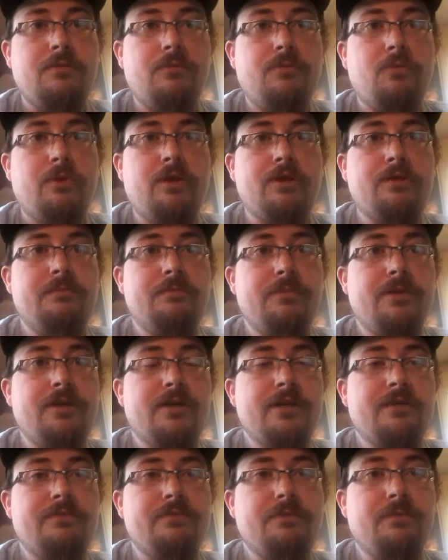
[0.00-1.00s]
Welcome
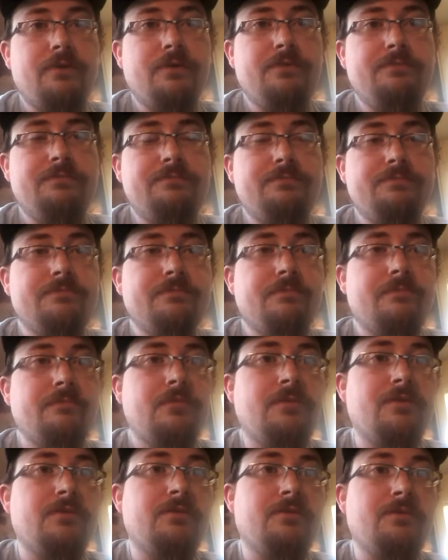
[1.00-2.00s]
back, everyone,
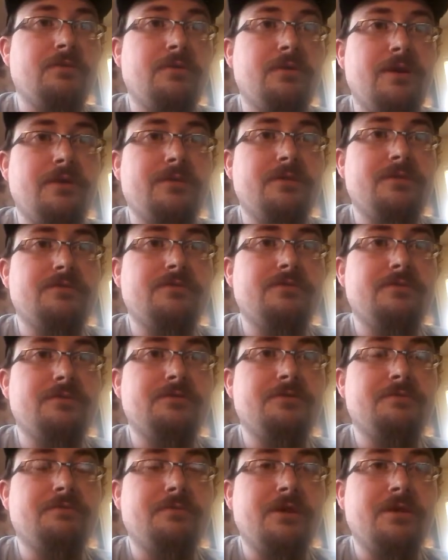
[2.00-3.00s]
to An Atheist
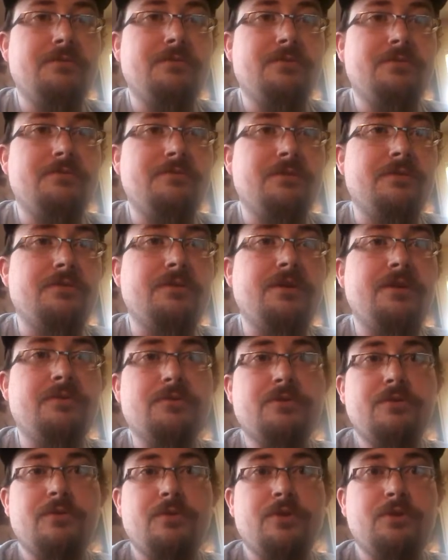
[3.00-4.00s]
Reads the Bible. Today
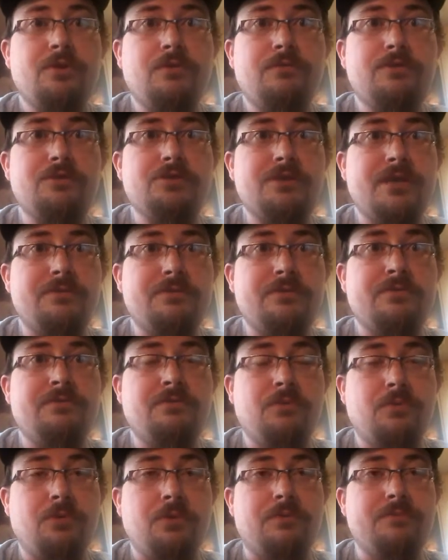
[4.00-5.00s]
we're going over chapter
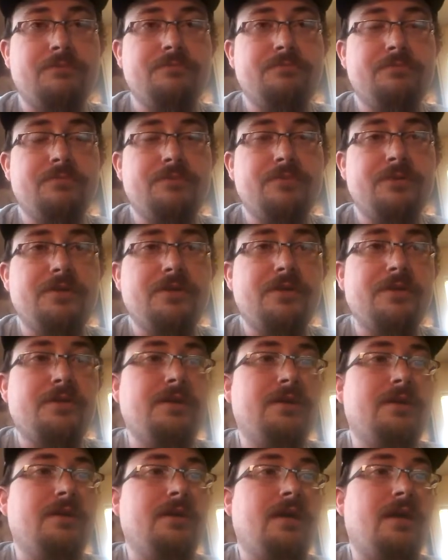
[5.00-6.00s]
4.
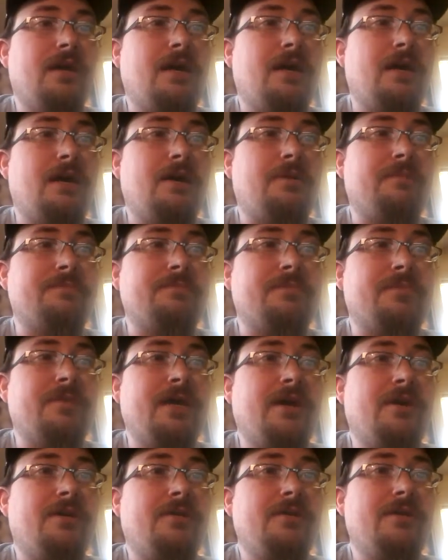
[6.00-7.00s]

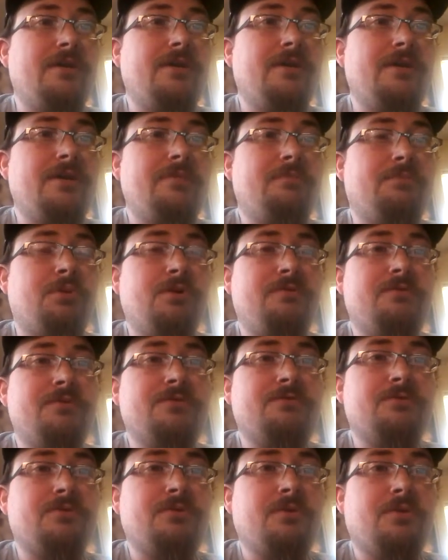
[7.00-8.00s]
Now, the
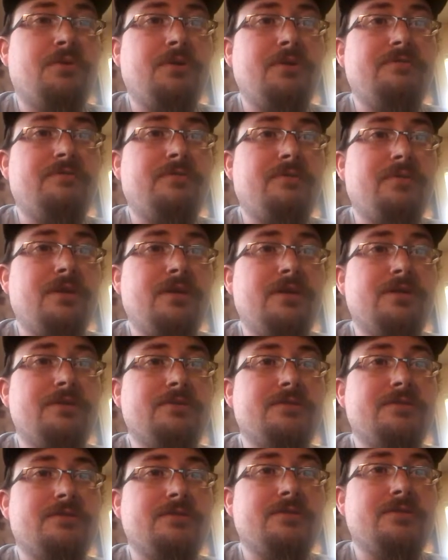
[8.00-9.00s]
previous recording for
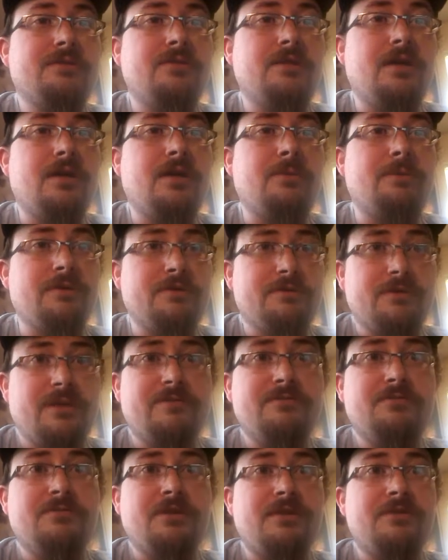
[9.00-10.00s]
this, because
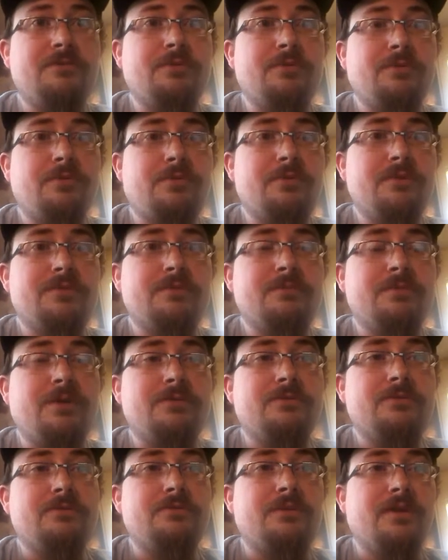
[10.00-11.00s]
I've tried to record this
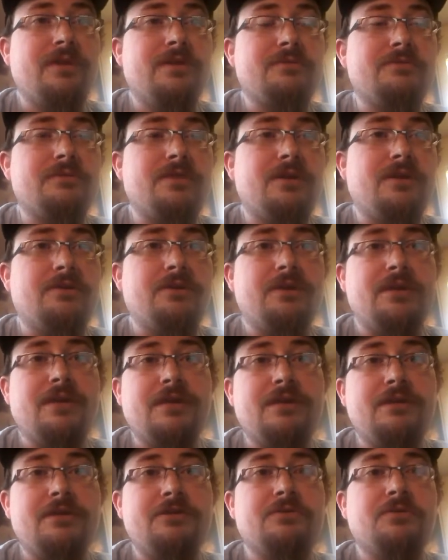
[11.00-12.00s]
about 2 times now,
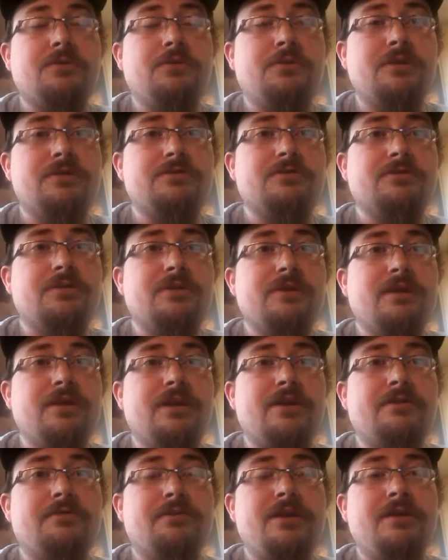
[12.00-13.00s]
and each recording's turned out
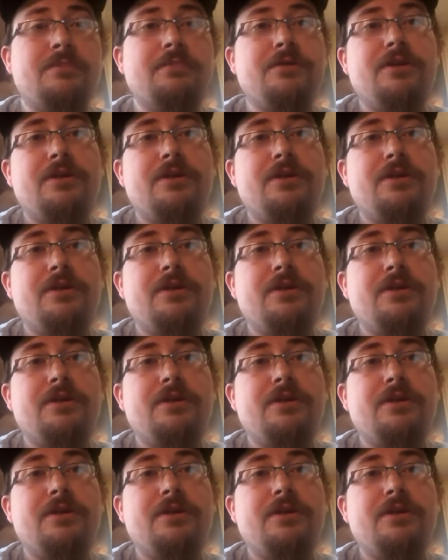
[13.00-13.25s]
like crap,